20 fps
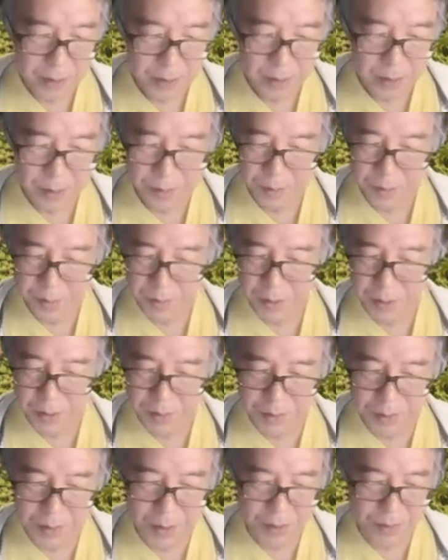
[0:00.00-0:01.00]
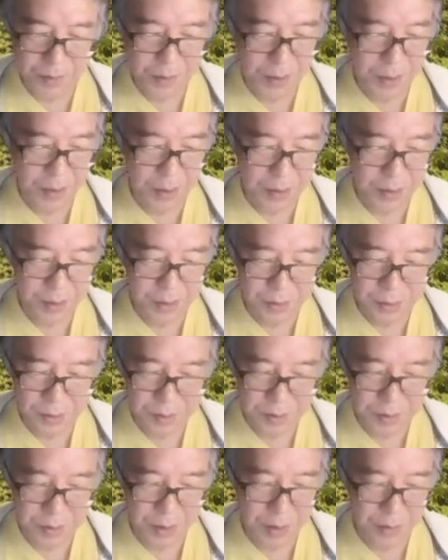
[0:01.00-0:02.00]
let me
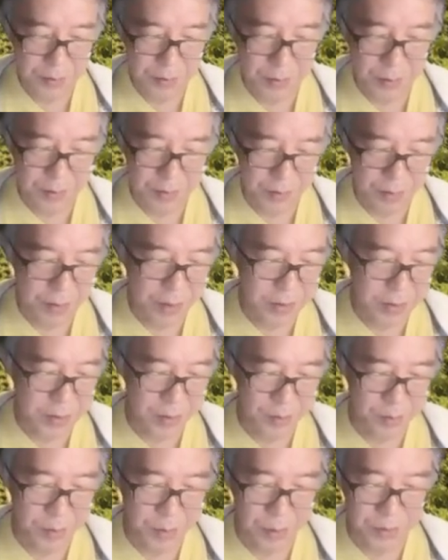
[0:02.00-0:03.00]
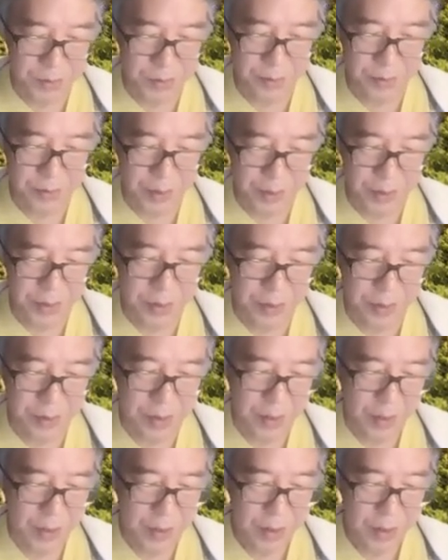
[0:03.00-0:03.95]
start from a simple observation.